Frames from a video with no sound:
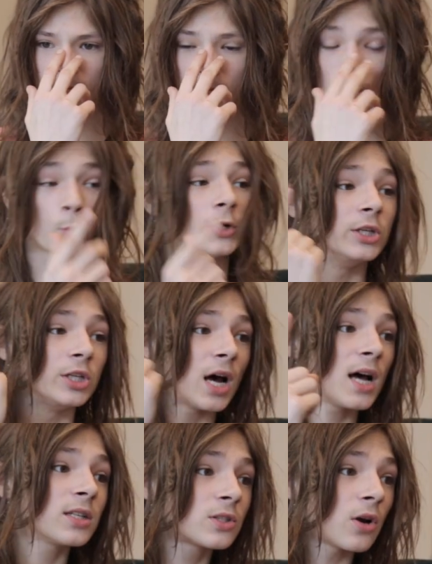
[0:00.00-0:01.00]
my boy
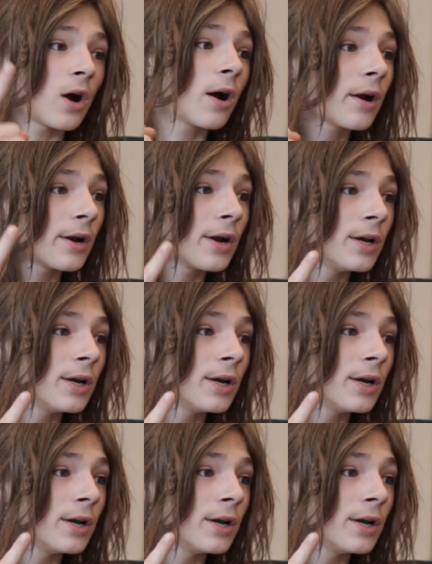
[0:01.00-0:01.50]
Josh Star.